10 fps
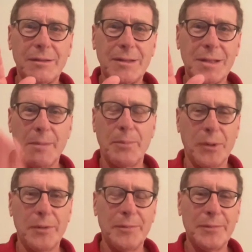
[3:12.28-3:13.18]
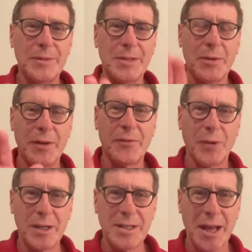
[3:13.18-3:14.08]
simple. So
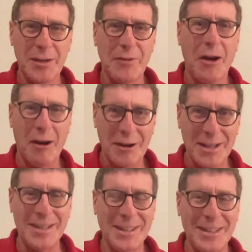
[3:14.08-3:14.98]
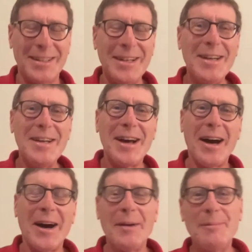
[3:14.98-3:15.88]
therefore it's kind of hard.
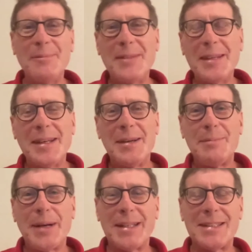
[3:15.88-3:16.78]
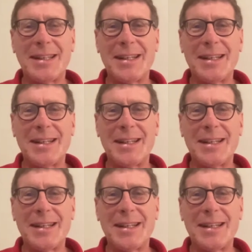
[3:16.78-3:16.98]
But